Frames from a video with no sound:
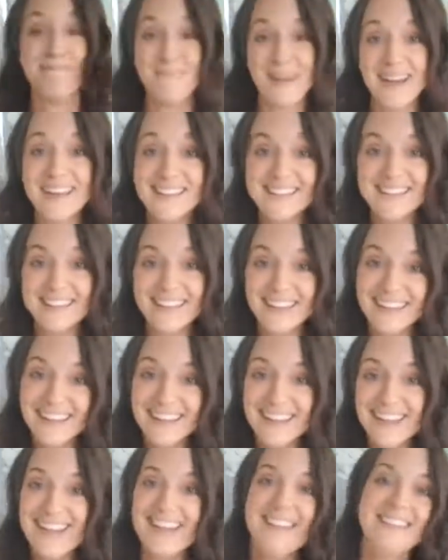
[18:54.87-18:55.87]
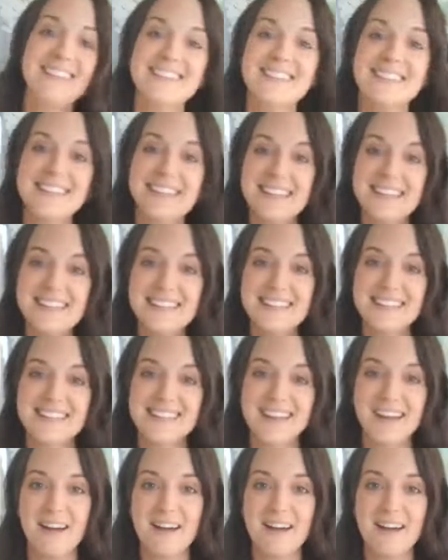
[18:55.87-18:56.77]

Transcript: best thing that's in this